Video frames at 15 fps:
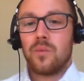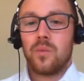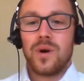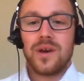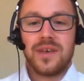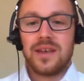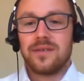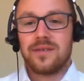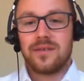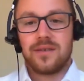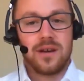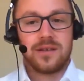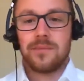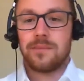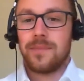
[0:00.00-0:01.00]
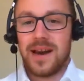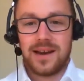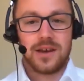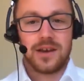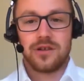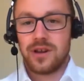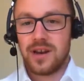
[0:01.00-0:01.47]
within certain
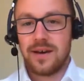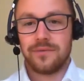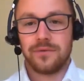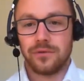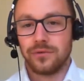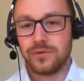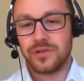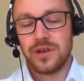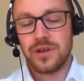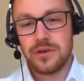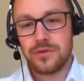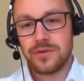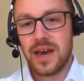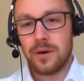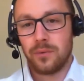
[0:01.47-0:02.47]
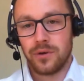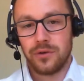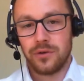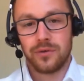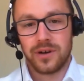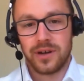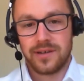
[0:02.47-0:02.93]
package levels? Do you get what
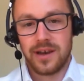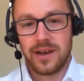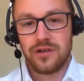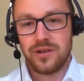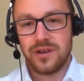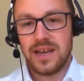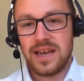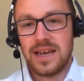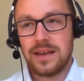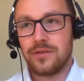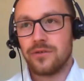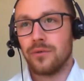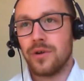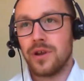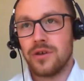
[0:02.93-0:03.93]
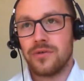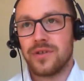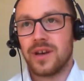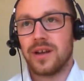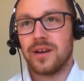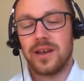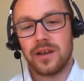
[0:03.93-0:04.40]
your organization needs, or are you
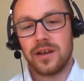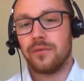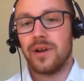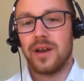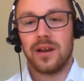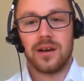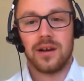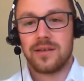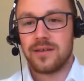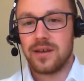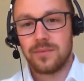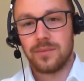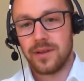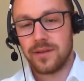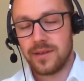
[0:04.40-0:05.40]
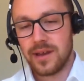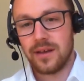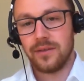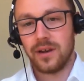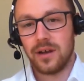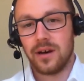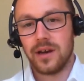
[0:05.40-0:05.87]
suddenly going to realize 6 months
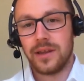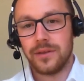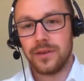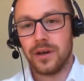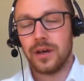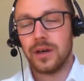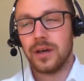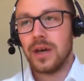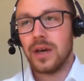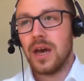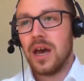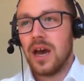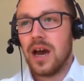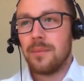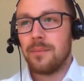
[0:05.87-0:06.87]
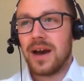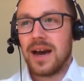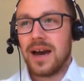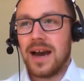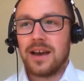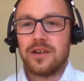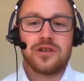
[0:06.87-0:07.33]
down the line that
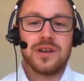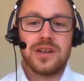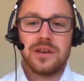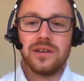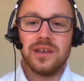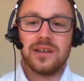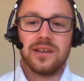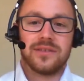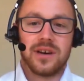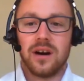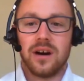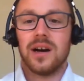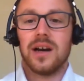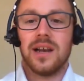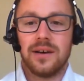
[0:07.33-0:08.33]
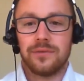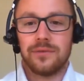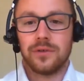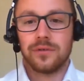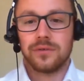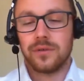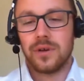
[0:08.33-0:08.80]
actually you needed the higher
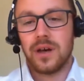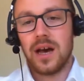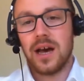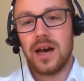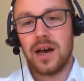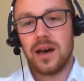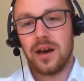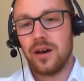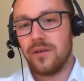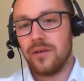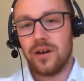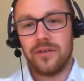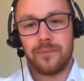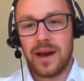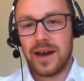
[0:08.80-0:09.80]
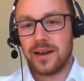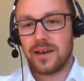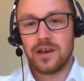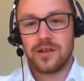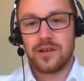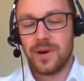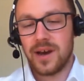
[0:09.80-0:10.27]
level of
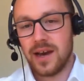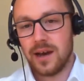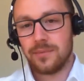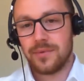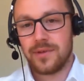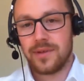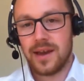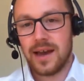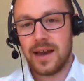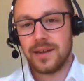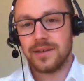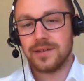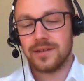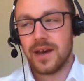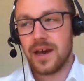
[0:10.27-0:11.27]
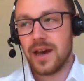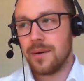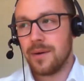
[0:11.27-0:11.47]
package perhaps, and